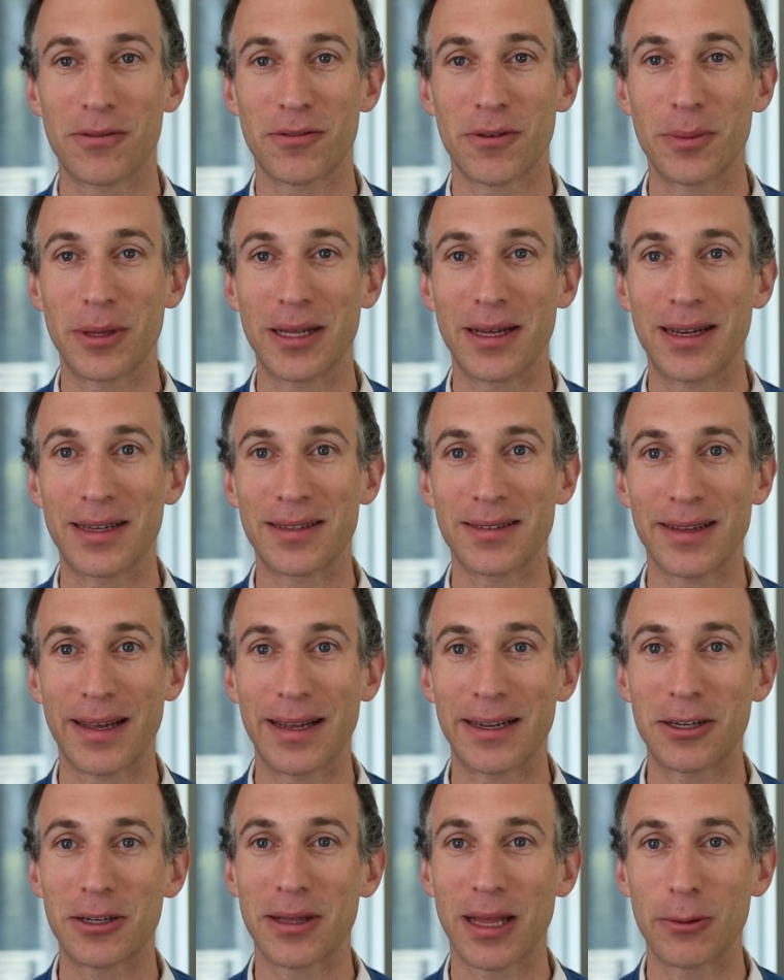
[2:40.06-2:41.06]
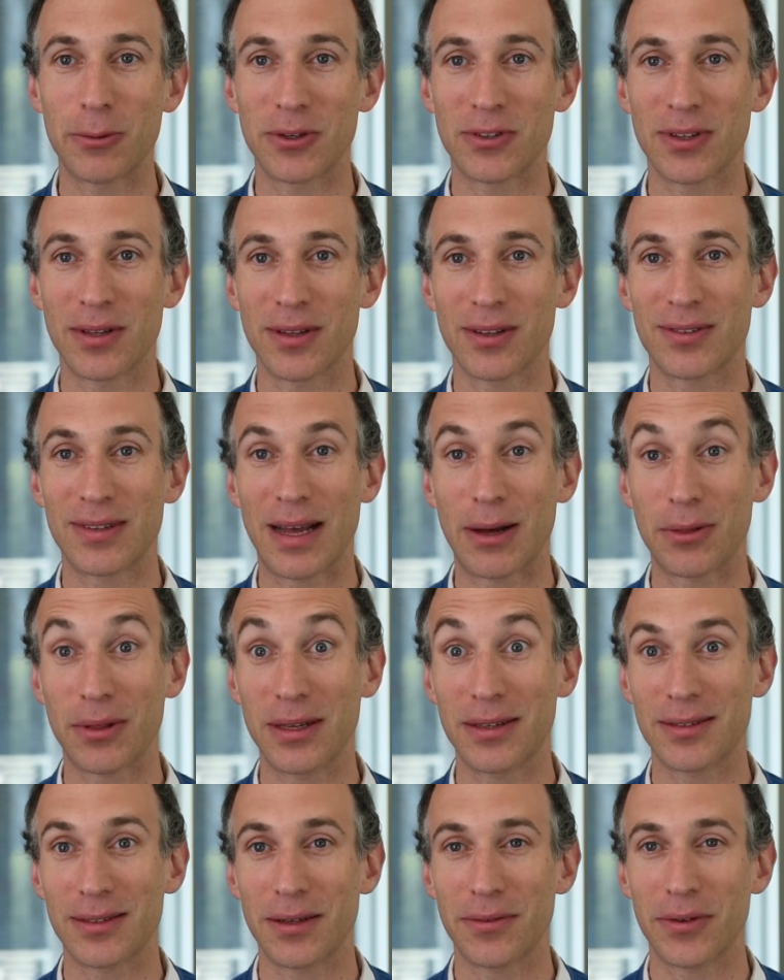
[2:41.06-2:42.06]
from the Ice Age that was in the
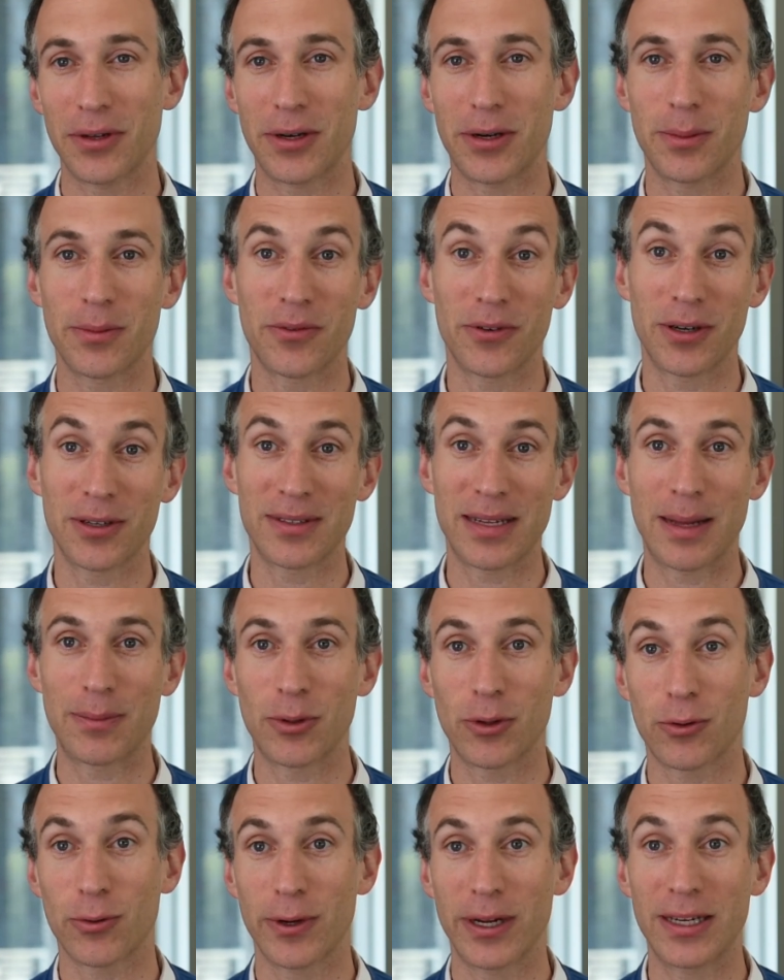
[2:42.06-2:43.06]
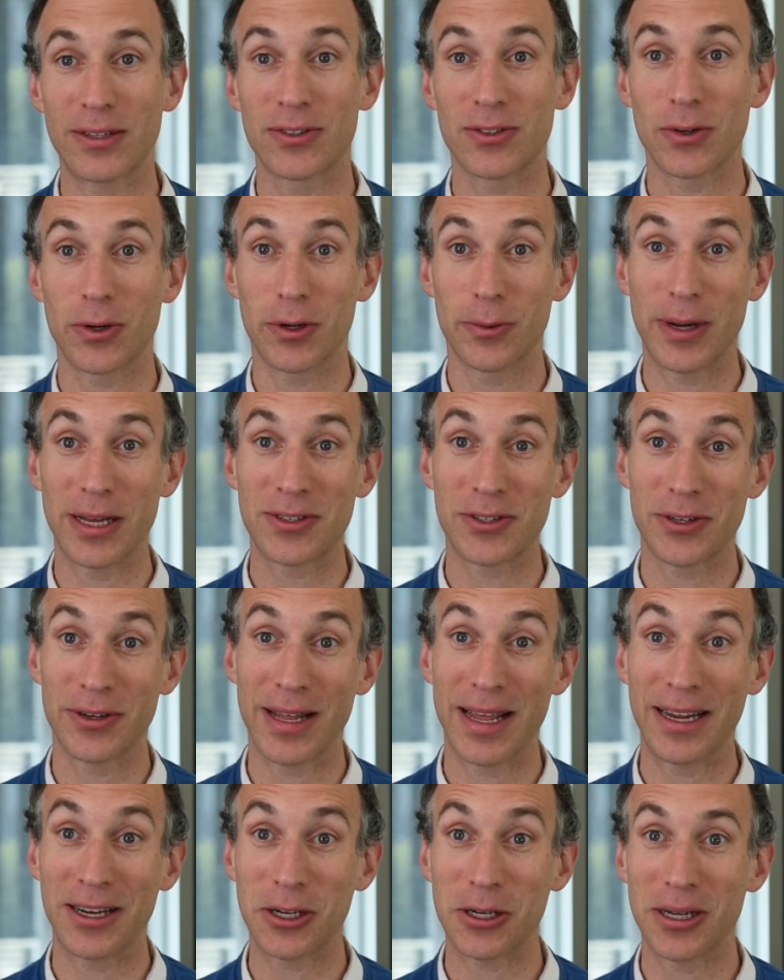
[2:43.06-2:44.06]
southeast of Europe, for example, Greece or
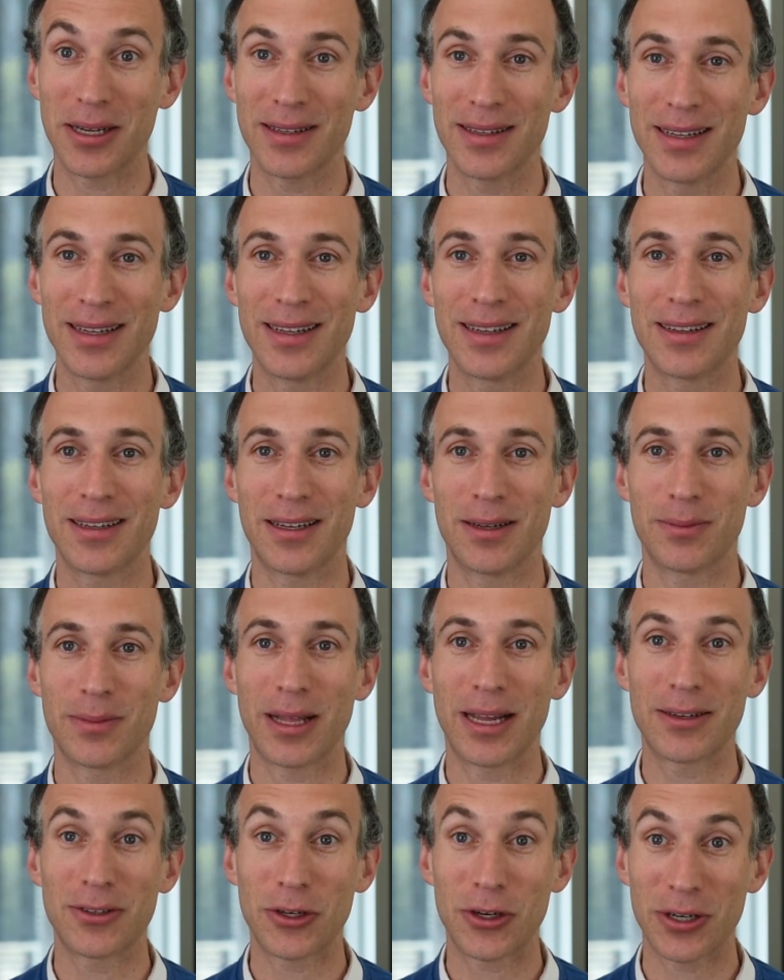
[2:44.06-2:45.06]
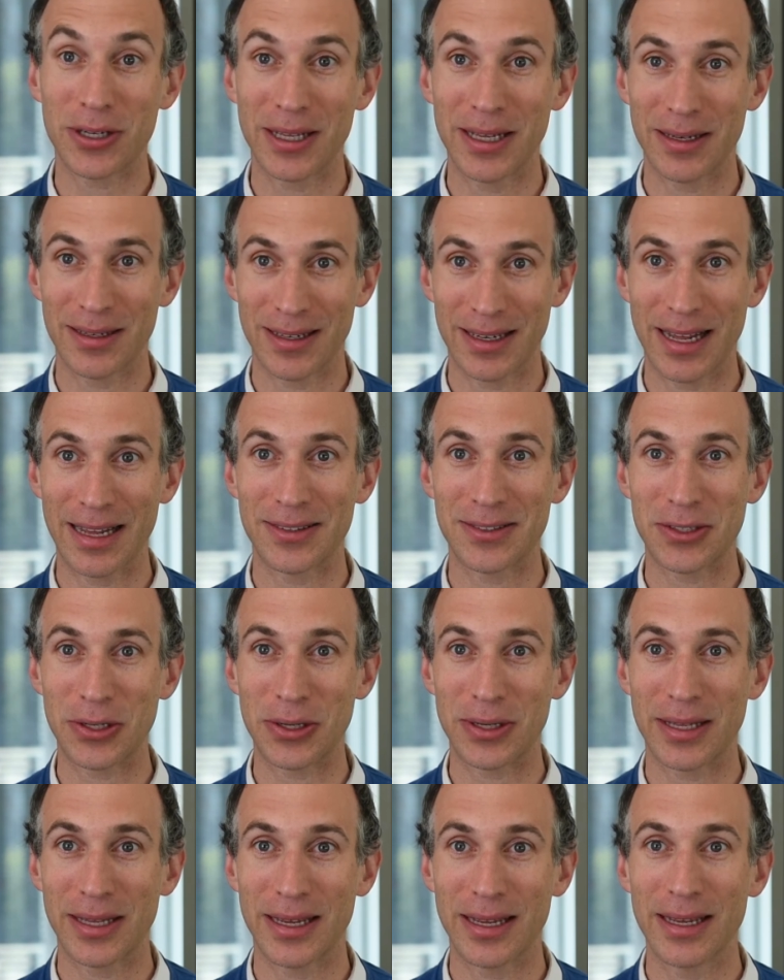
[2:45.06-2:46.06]
Western Asia, like Turkey, today's
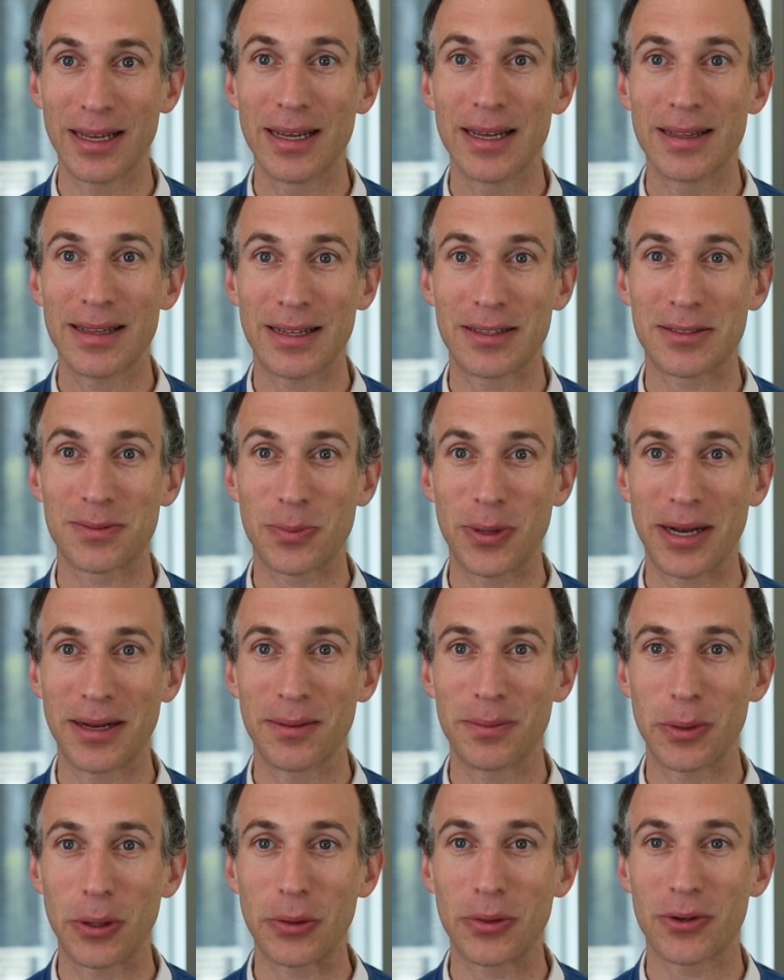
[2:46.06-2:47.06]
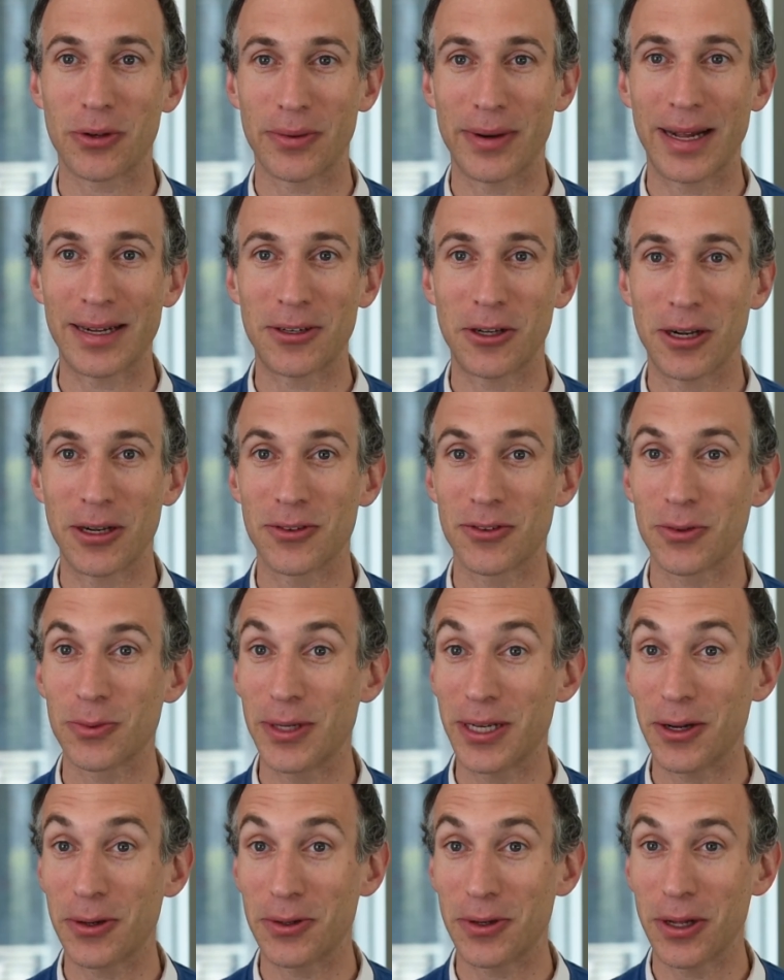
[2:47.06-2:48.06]
Turkey, that spread in both directions.
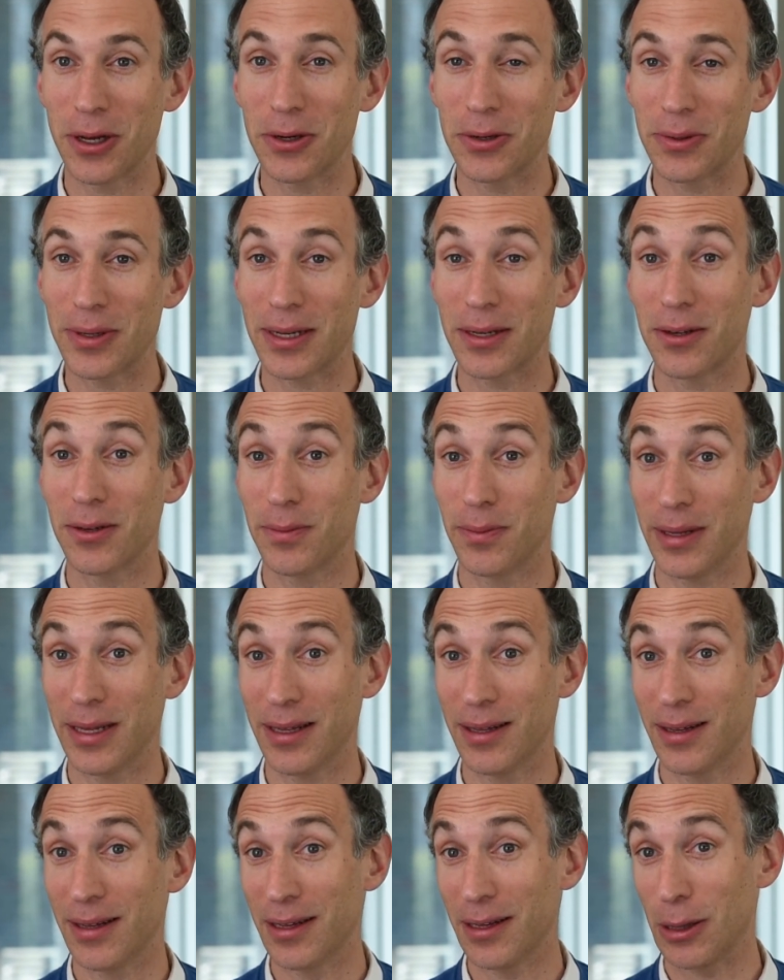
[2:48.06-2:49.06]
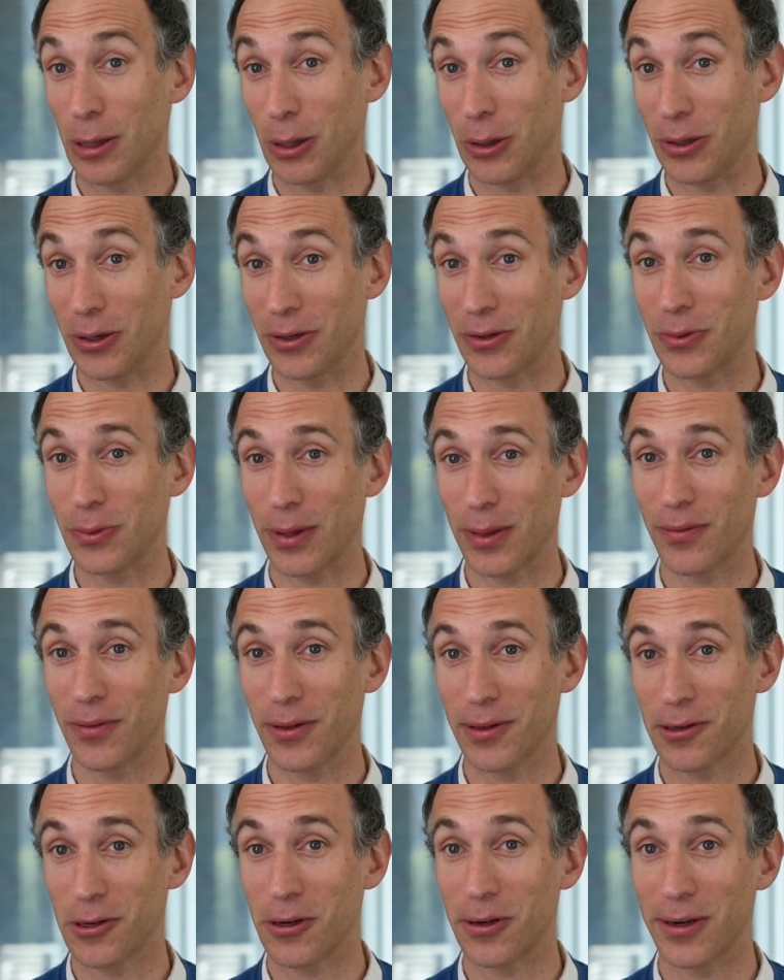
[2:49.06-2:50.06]
We don't know. It could be learned with
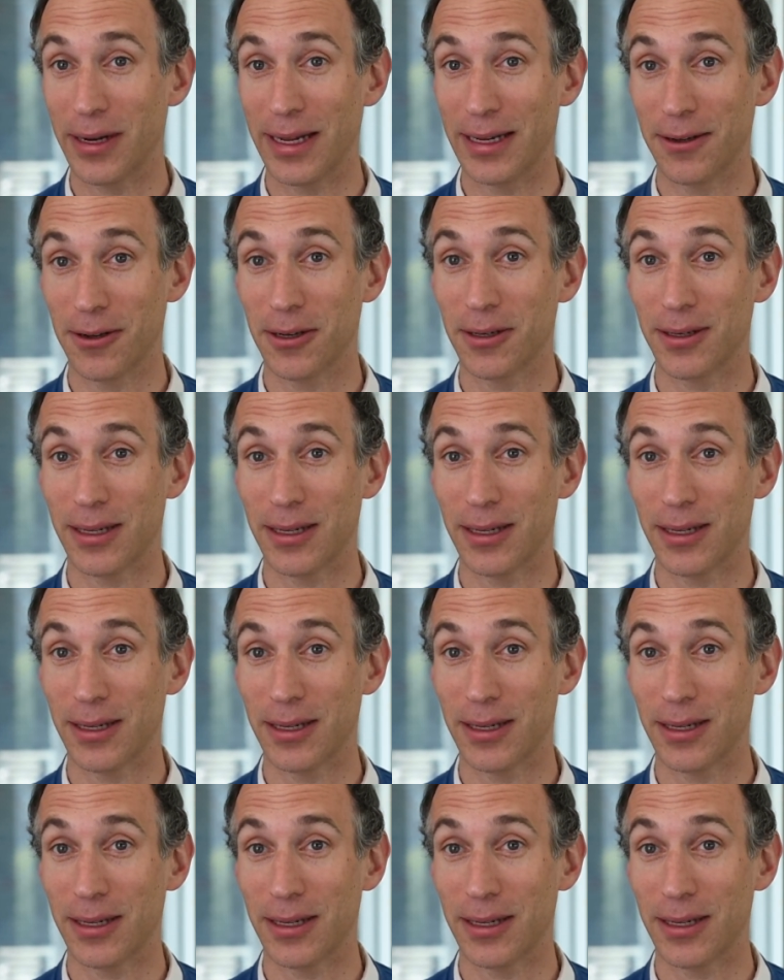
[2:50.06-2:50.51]
future ancient